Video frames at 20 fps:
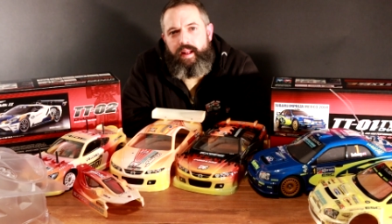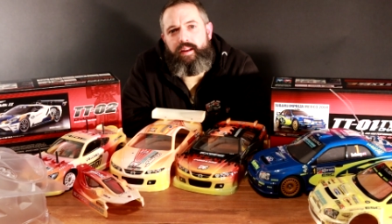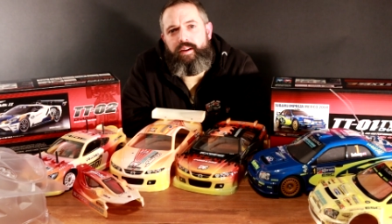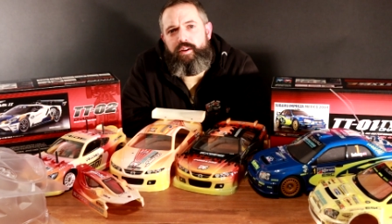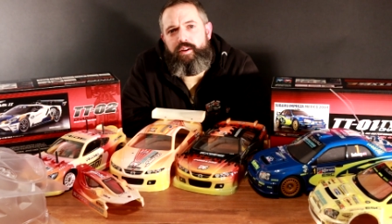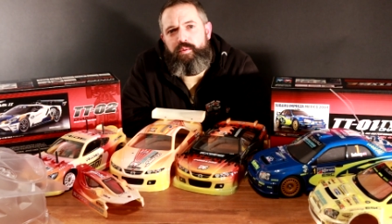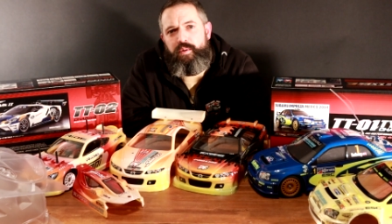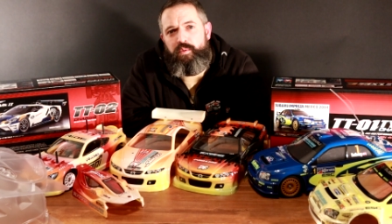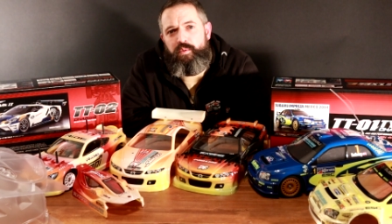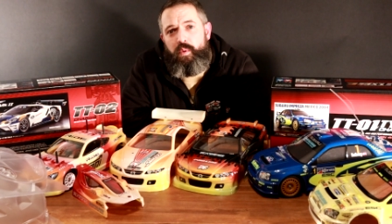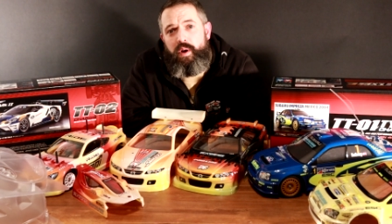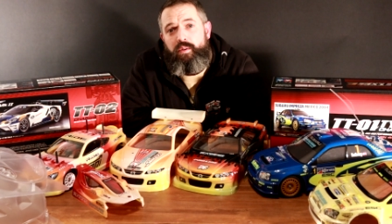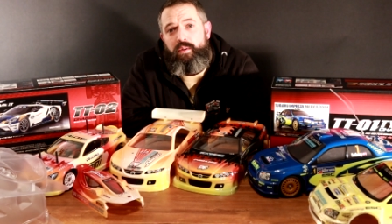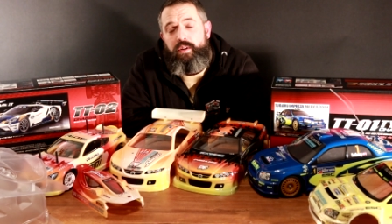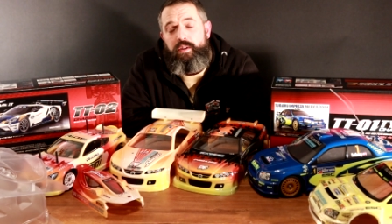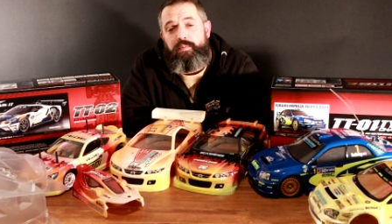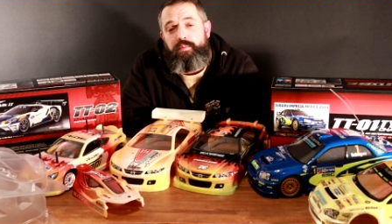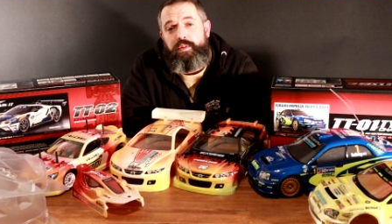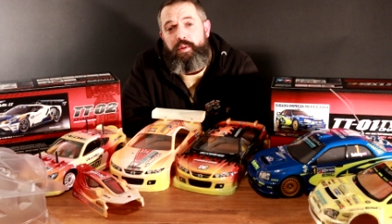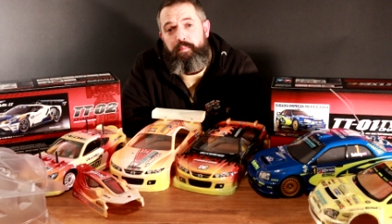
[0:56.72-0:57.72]
Hello and
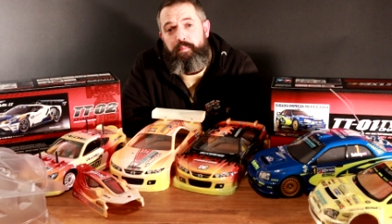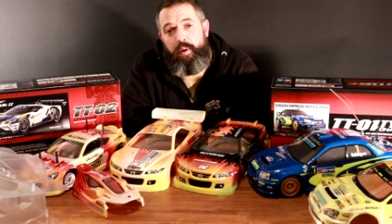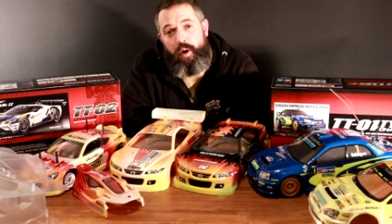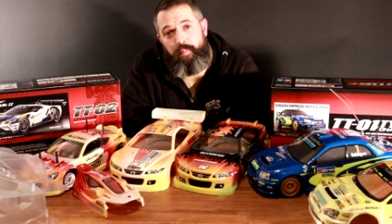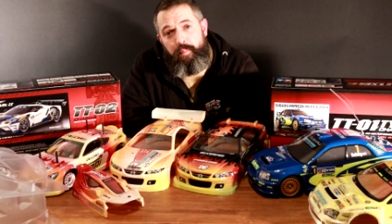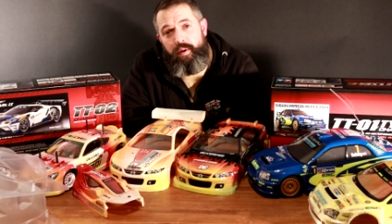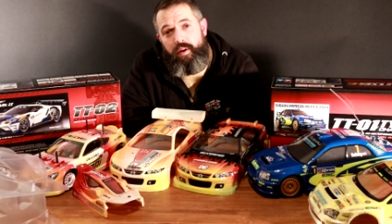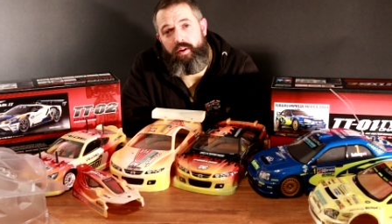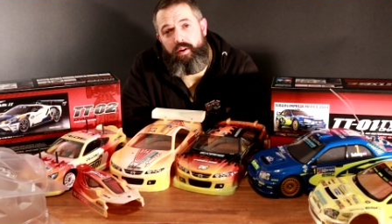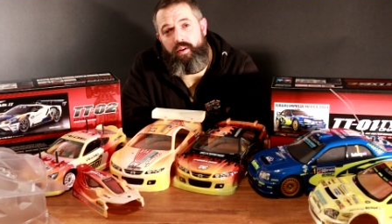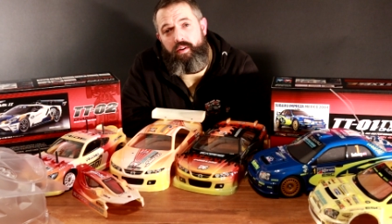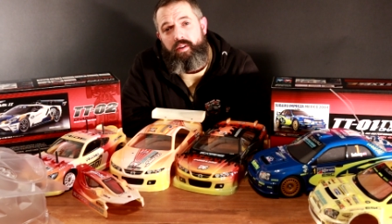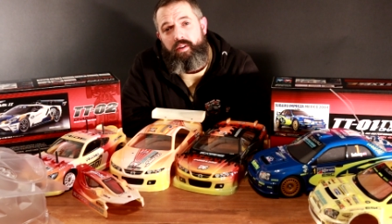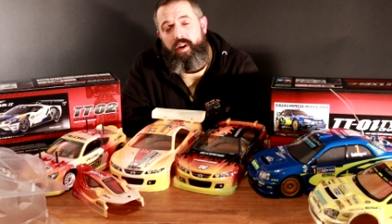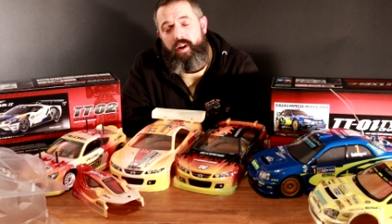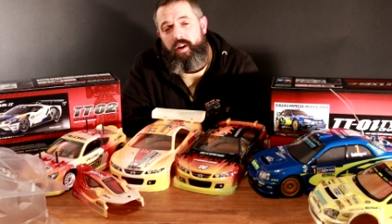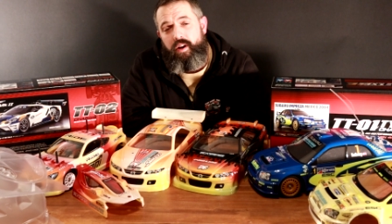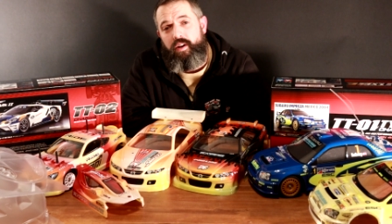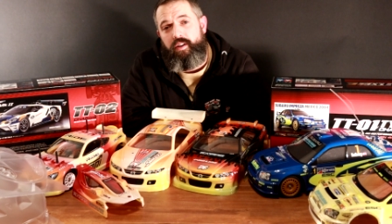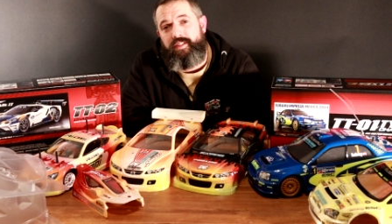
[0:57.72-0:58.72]
welcome to Pop Along
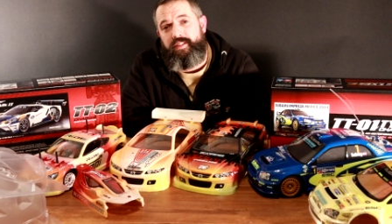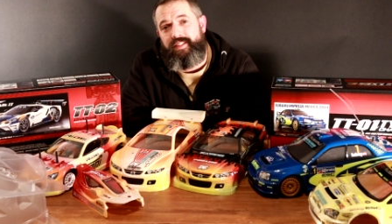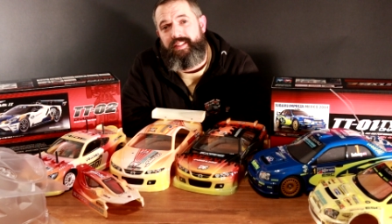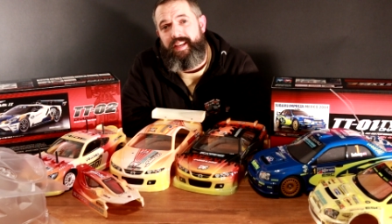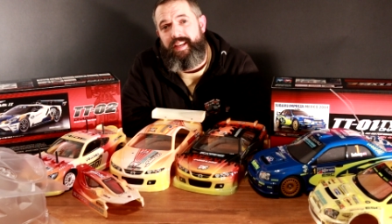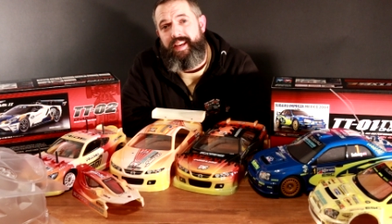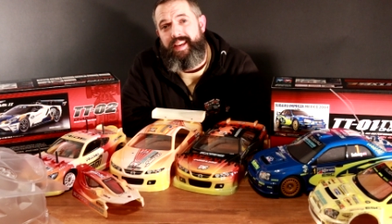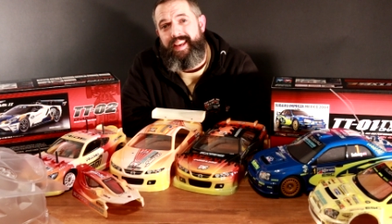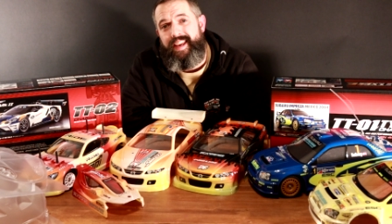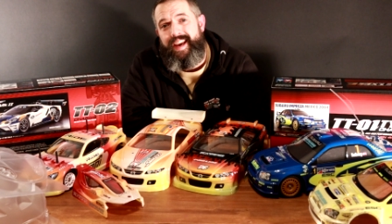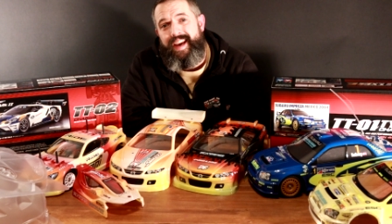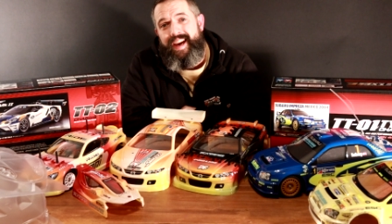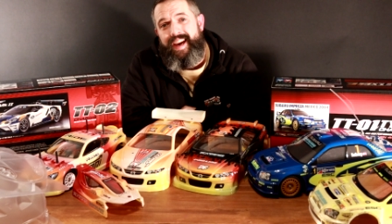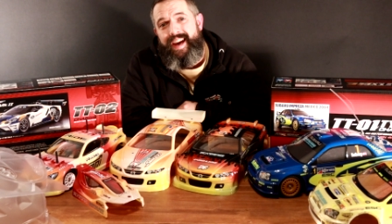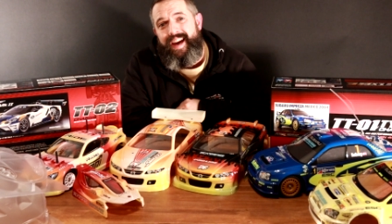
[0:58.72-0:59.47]
RC,